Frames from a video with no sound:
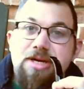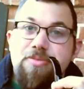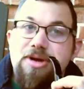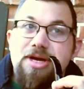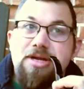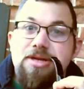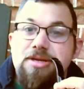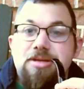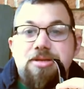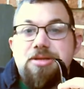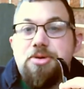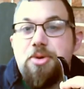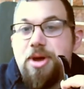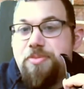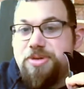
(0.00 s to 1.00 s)

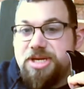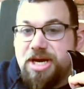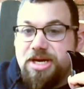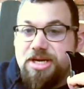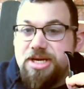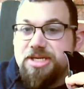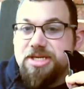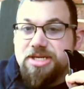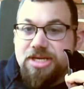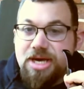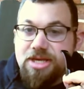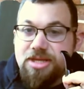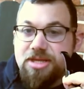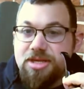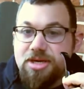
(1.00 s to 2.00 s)
website doesn't say
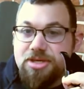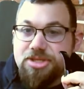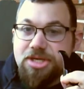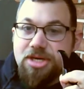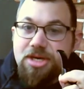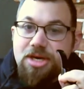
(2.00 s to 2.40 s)
that there's